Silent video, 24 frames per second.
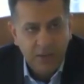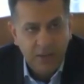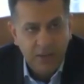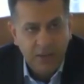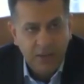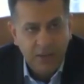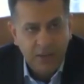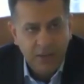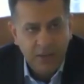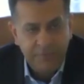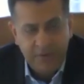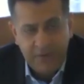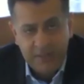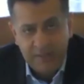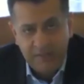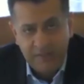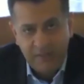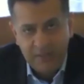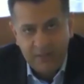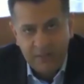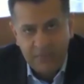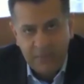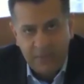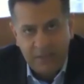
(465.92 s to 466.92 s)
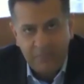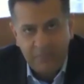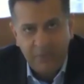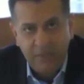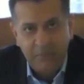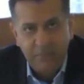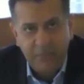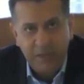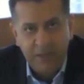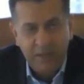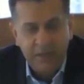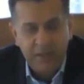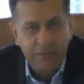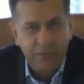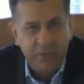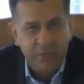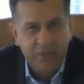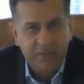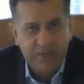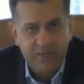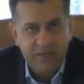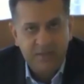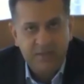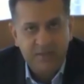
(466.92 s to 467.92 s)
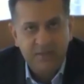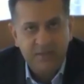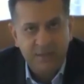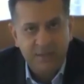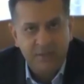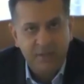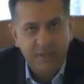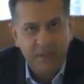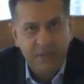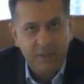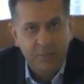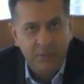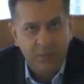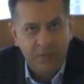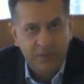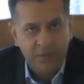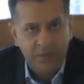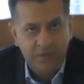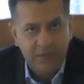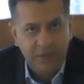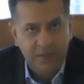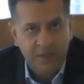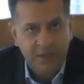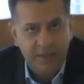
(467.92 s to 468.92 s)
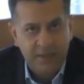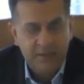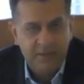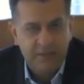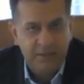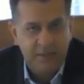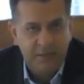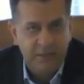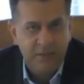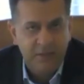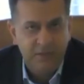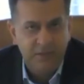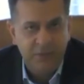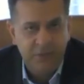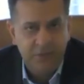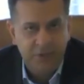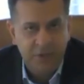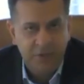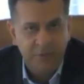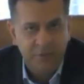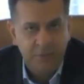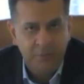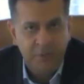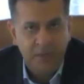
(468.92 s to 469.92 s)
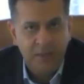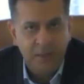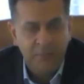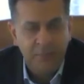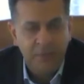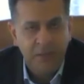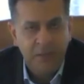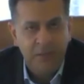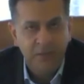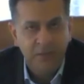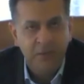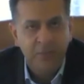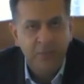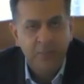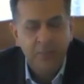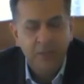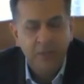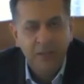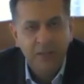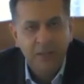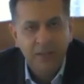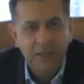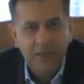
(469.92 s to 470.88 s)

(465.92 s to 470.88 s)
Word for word: uh, effectively the bet we made in 2016-17 was the data center of the future will be an empty room.